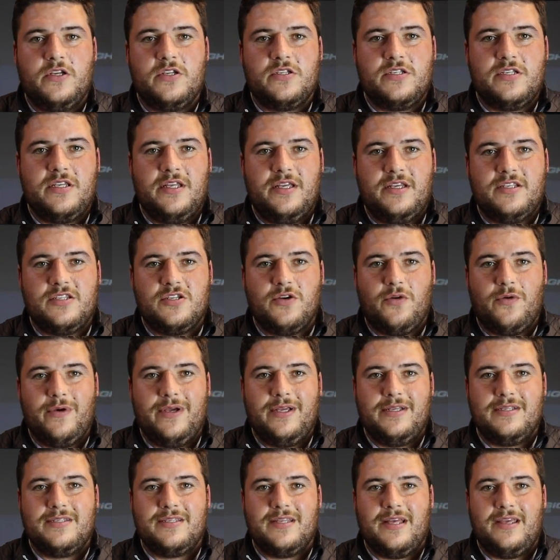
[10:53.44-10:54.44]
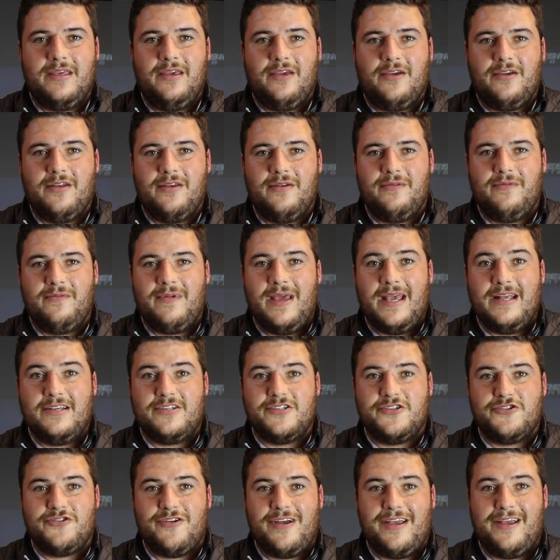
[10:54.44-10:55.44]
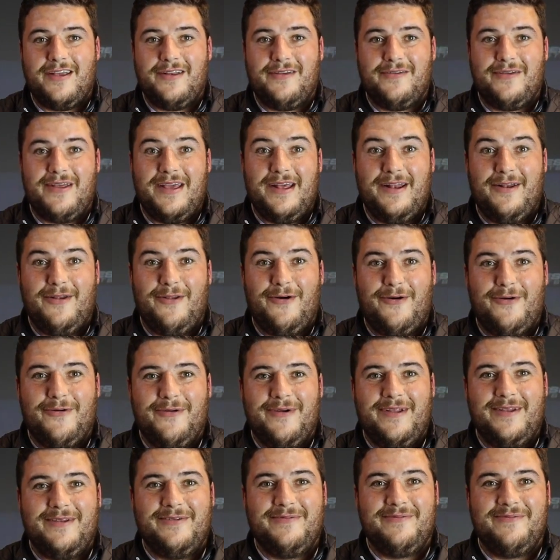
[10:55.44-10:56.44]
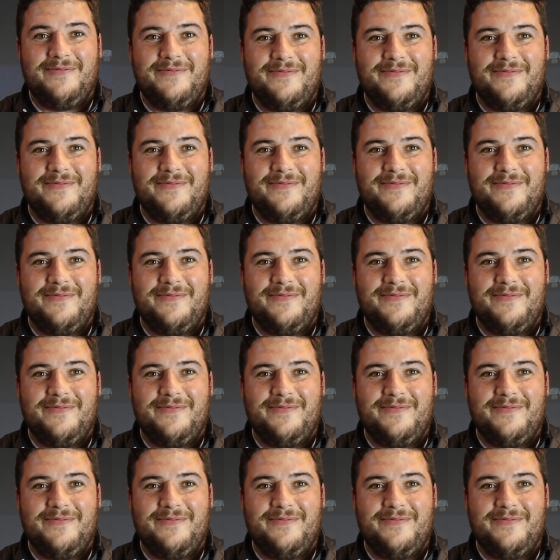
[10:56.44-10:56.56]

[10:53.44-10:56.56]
You just need toys that you can hit straight and hit long and